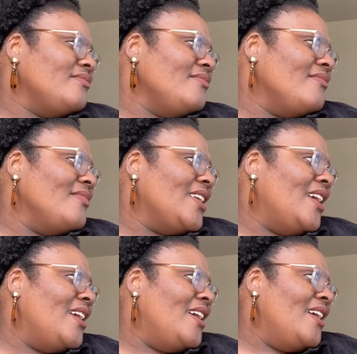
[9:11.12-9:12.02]

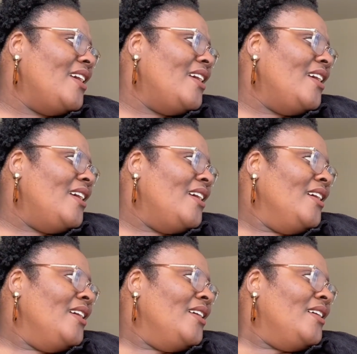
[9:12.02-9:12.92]

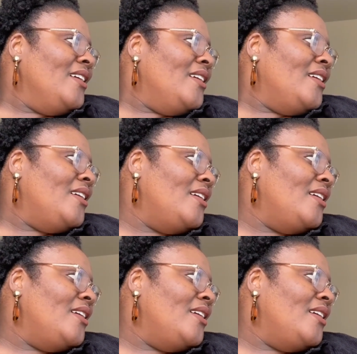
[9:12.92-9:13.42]
(no one is talking)